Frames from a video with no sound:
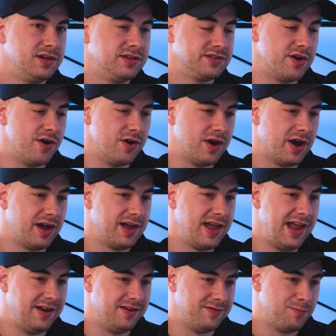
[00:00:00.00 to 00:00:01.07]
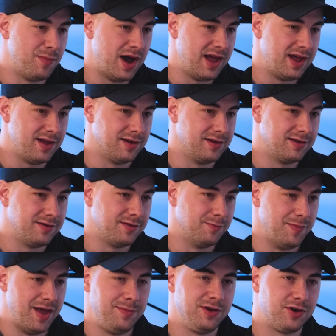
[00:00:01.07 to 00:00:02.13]
So in my
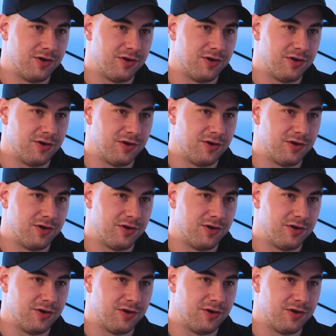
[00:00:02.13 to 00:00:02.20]
maybe